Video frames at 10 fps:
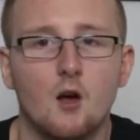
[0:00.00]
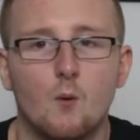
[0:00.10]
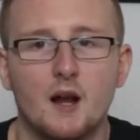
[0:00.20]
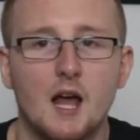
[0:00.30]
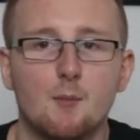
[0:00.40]

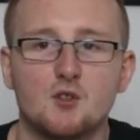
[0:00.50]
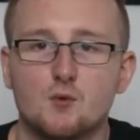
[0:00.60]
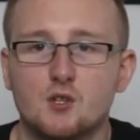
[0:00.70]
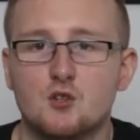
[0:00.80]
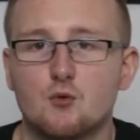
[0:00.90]
what happens
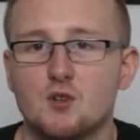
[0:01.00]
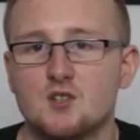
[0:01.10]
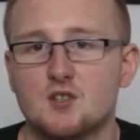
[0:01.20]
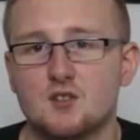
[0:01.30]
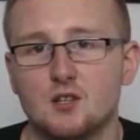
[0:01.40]
when you
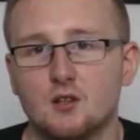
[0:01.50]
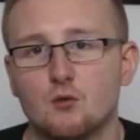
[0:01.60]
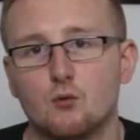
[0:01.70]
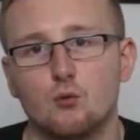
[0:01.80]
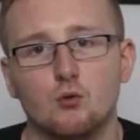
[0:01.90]
squeeze this thing
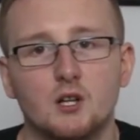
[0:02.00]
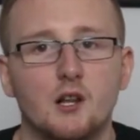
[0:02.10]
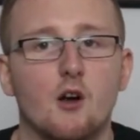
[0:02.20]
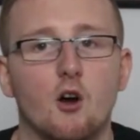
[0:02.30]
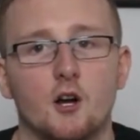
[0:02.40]

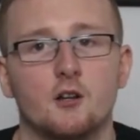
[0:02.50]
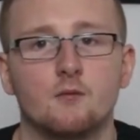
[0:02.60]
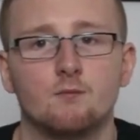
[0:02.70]
really hard?